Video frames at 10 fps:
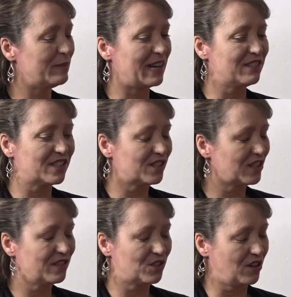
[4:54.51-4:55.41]
but I was just
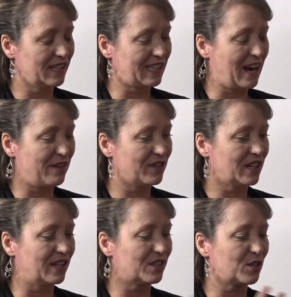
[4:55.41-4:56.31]
so drawn to Africa.